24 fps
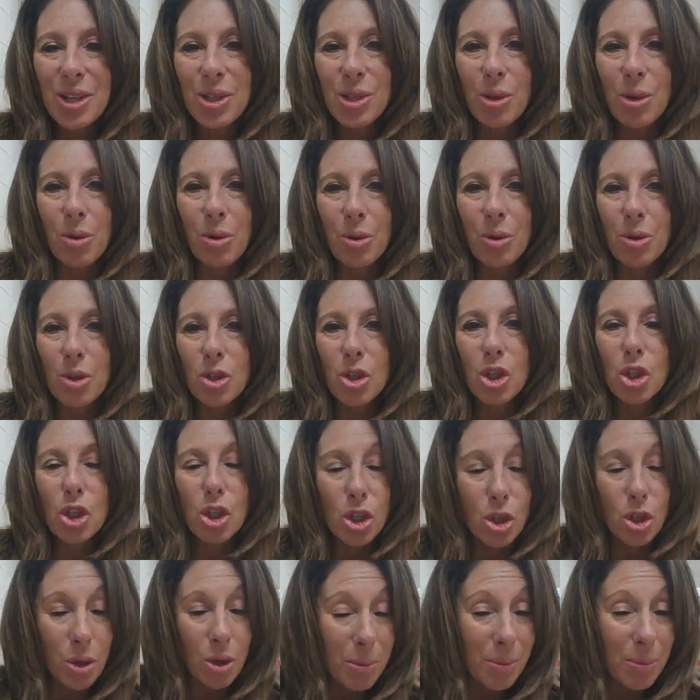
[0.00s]
So it
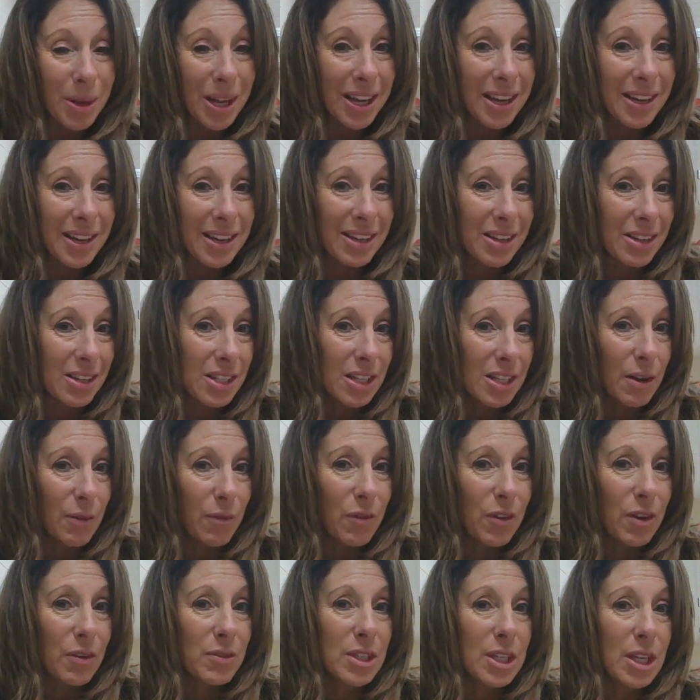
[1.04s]
should be an easy
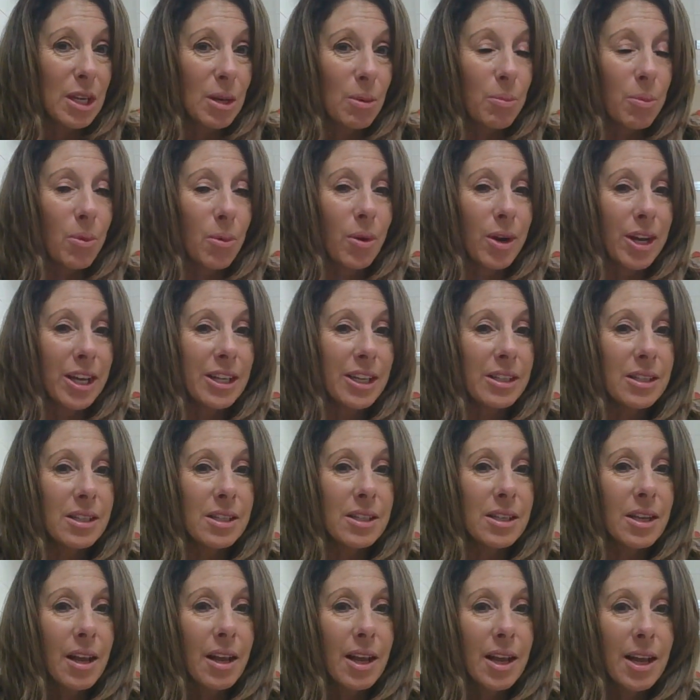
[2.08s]
15
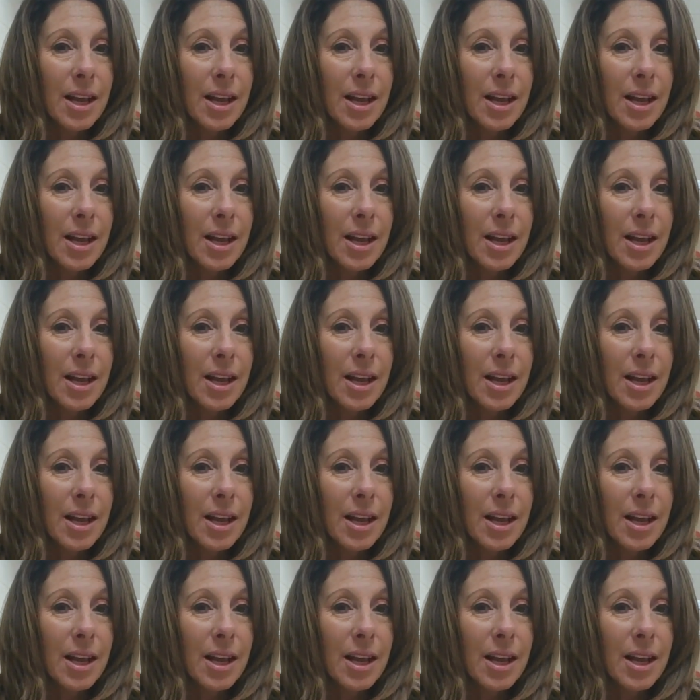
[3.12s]
points